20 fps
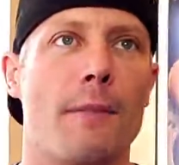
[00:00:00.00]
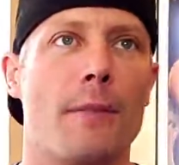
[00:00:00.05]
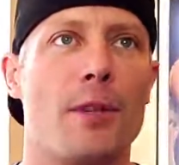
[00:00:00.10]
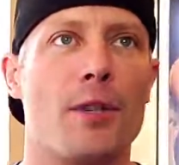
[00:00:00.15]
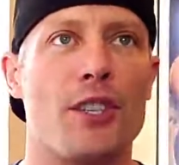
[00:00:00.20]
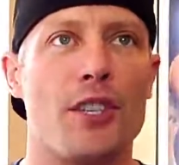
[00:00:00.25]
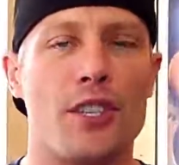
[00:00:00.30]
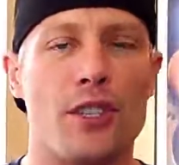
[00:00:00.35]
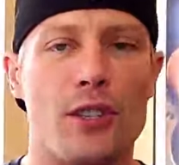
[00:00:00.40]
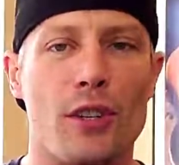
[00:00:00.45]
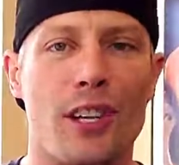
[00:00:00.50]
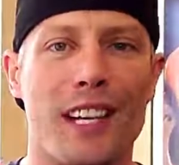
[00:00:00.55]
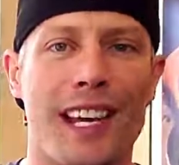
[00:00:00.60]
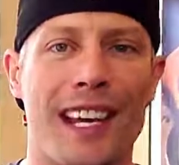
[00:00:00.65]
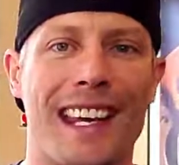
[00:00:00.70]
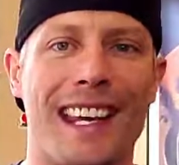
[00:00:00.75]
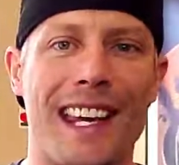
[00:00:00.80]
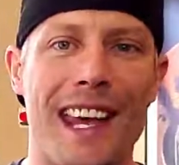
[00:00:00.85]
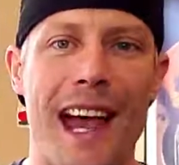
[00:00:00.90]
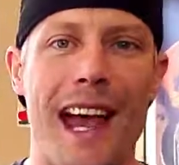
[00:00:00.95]
just so
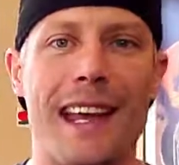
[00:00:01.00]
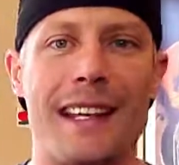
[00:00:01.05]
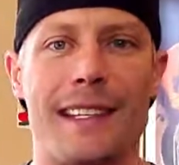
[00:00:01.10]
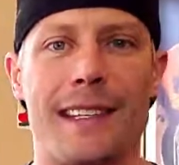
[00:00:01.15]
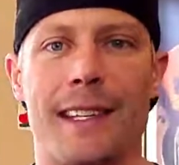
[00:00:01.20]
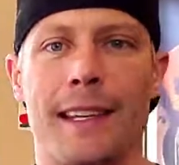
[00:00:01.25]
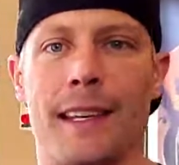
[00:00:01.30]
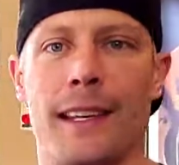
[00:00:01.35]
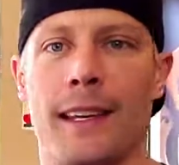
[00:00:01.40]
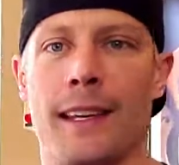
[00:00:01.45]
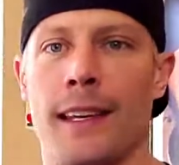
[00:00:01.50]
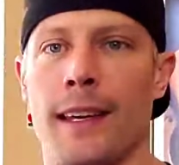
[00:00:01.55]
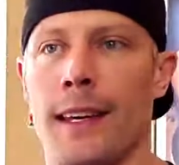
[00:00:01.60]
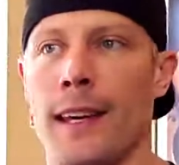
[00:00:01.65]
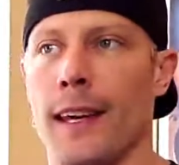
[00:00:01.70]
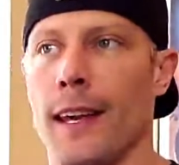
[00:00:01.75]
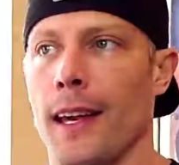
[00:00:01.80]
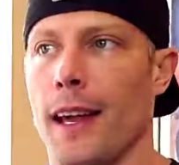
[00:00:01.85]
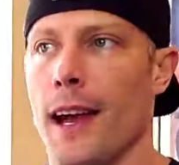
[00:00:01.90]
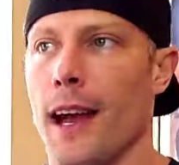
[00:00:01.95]
you get
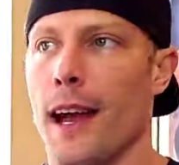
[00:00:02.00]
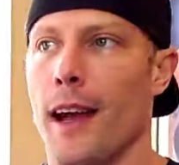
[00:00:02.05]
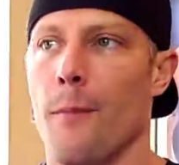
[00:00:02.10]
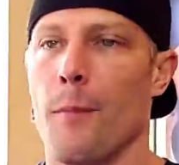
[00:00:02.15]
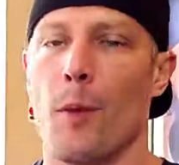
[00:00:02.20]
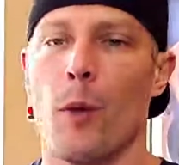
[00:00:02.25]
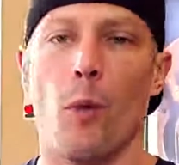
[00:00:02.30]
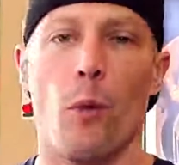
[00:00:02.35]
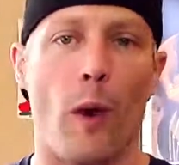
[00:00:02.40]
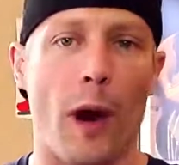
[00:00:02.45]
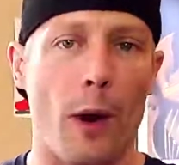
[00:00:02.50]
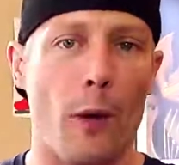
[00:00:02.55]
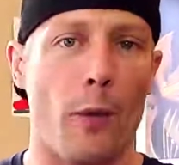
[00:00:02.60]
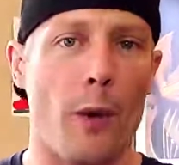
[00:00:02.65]
where